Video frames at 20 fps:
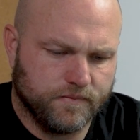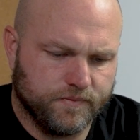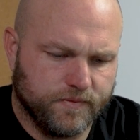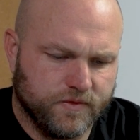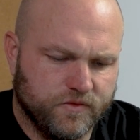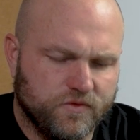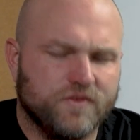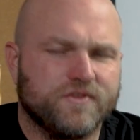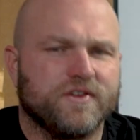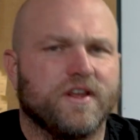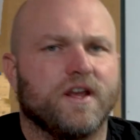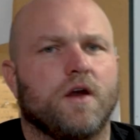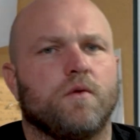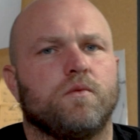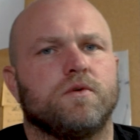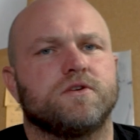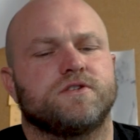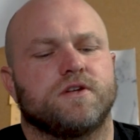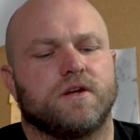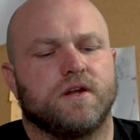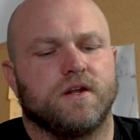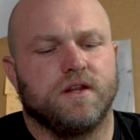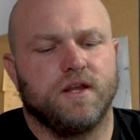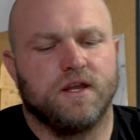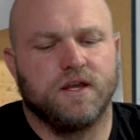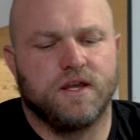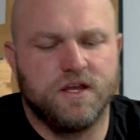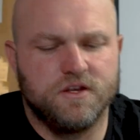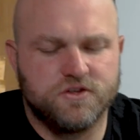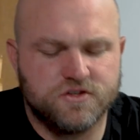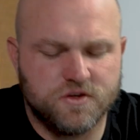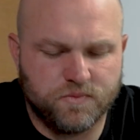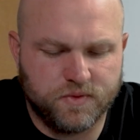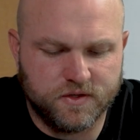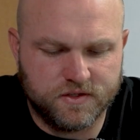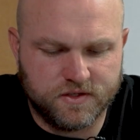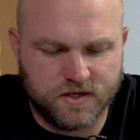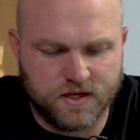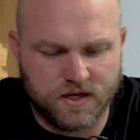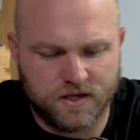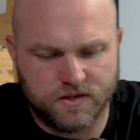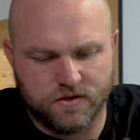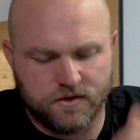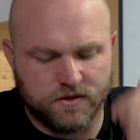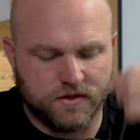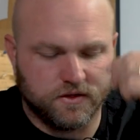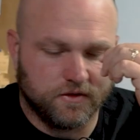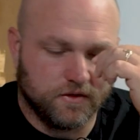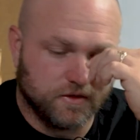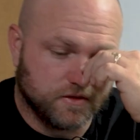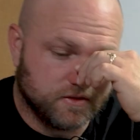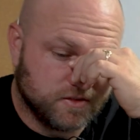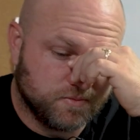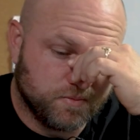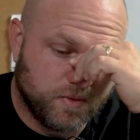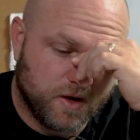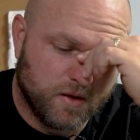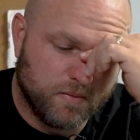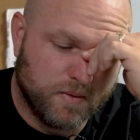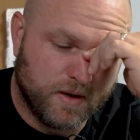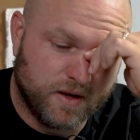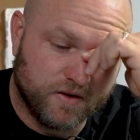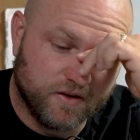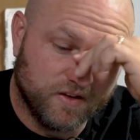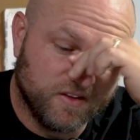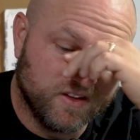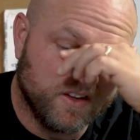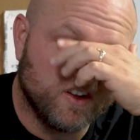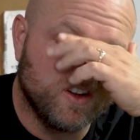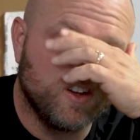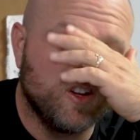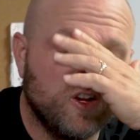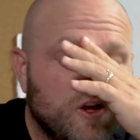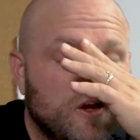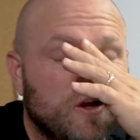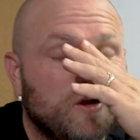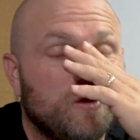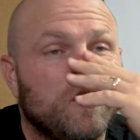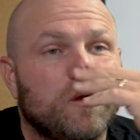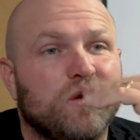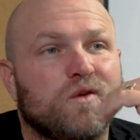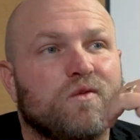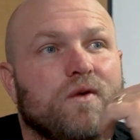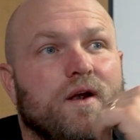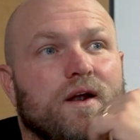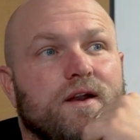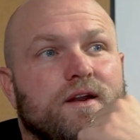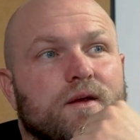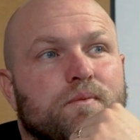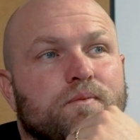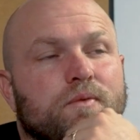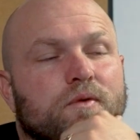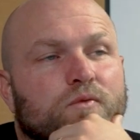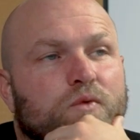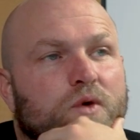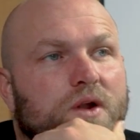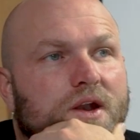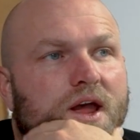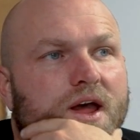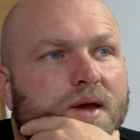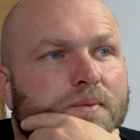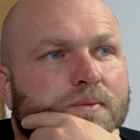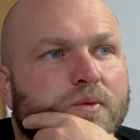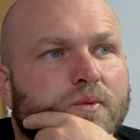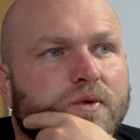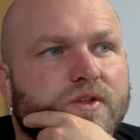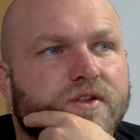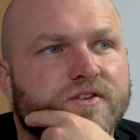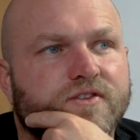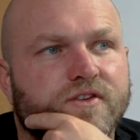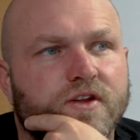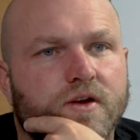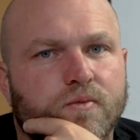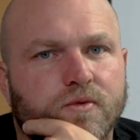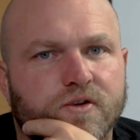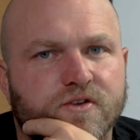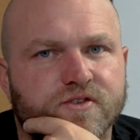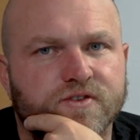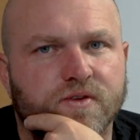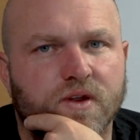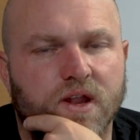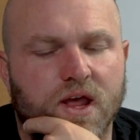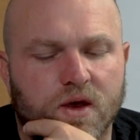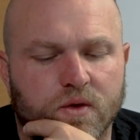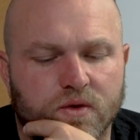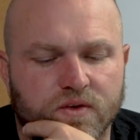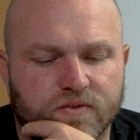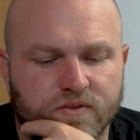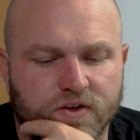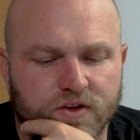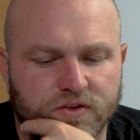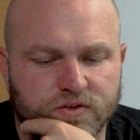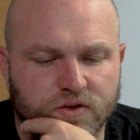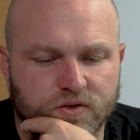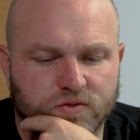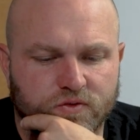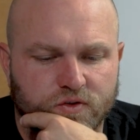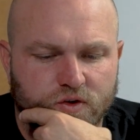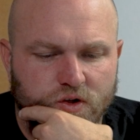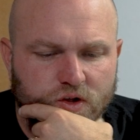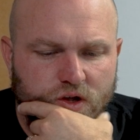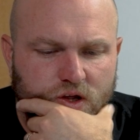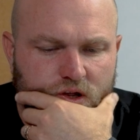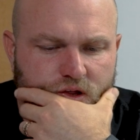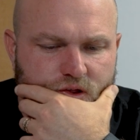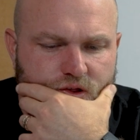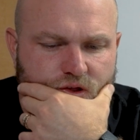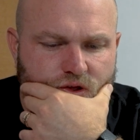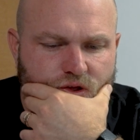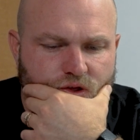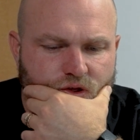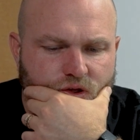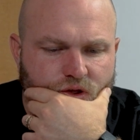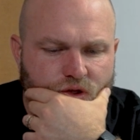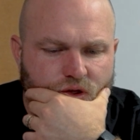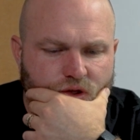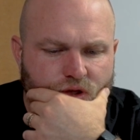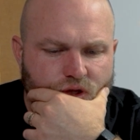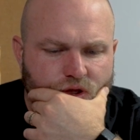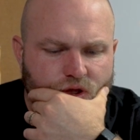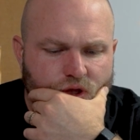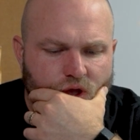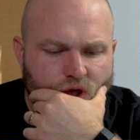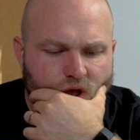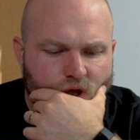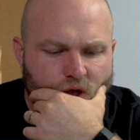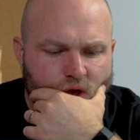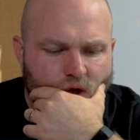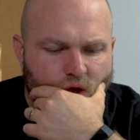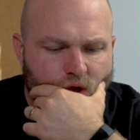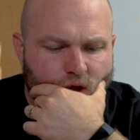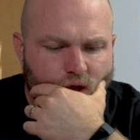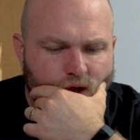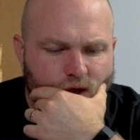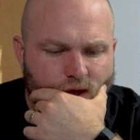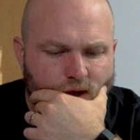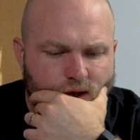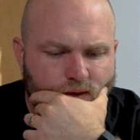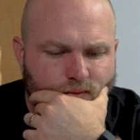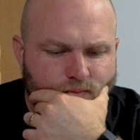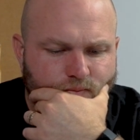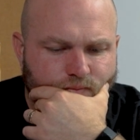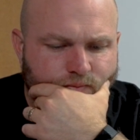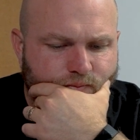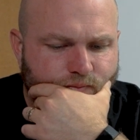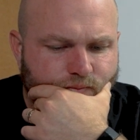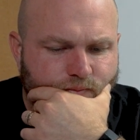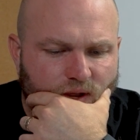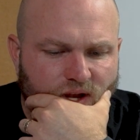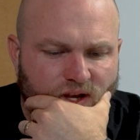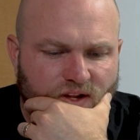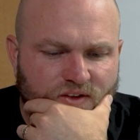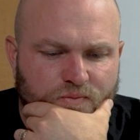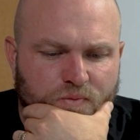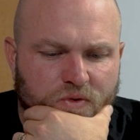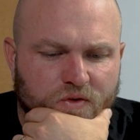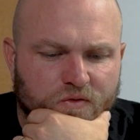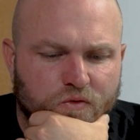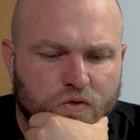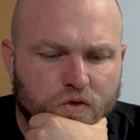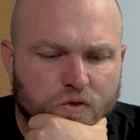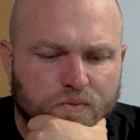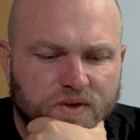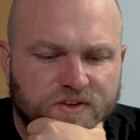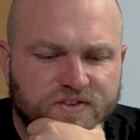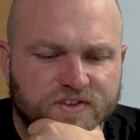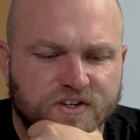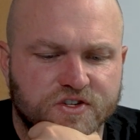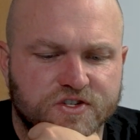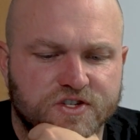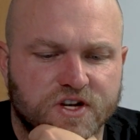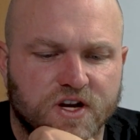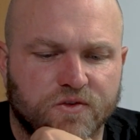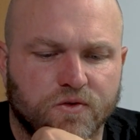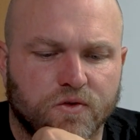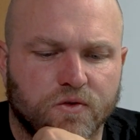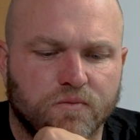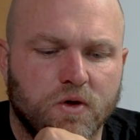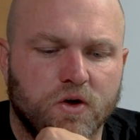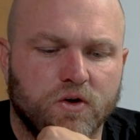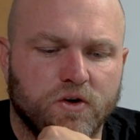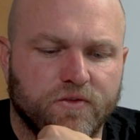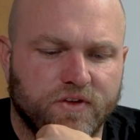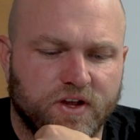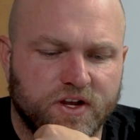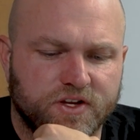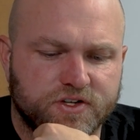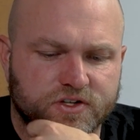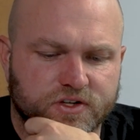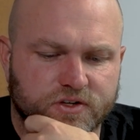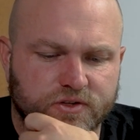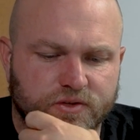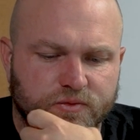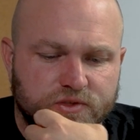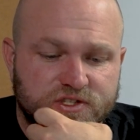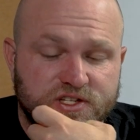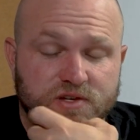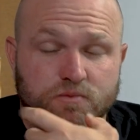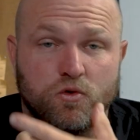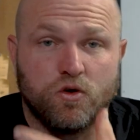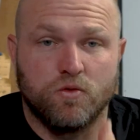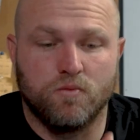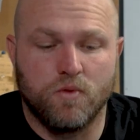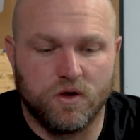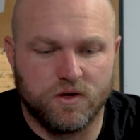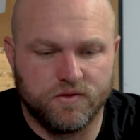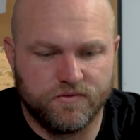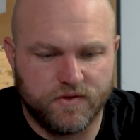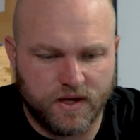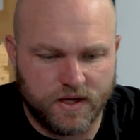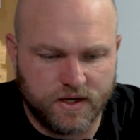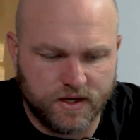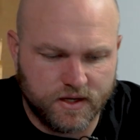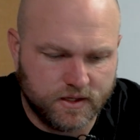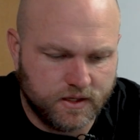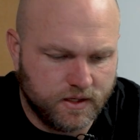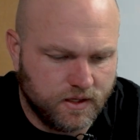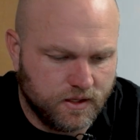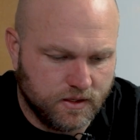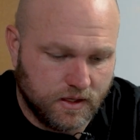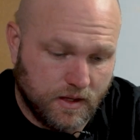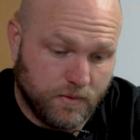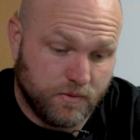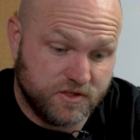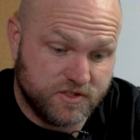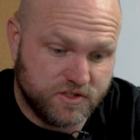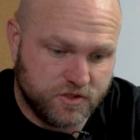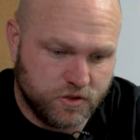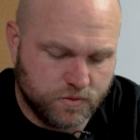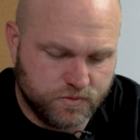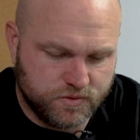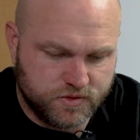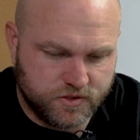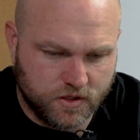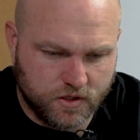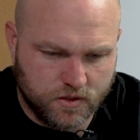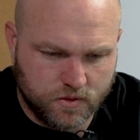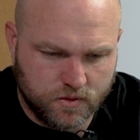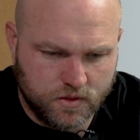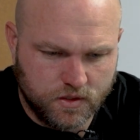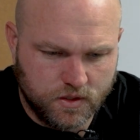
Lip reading: Just like I wish, like he should put together a little experiment or a little write-up of what happened with his numbers and how he felt overall. And his performance in general, motivation. Was he more motivated? I would assume so.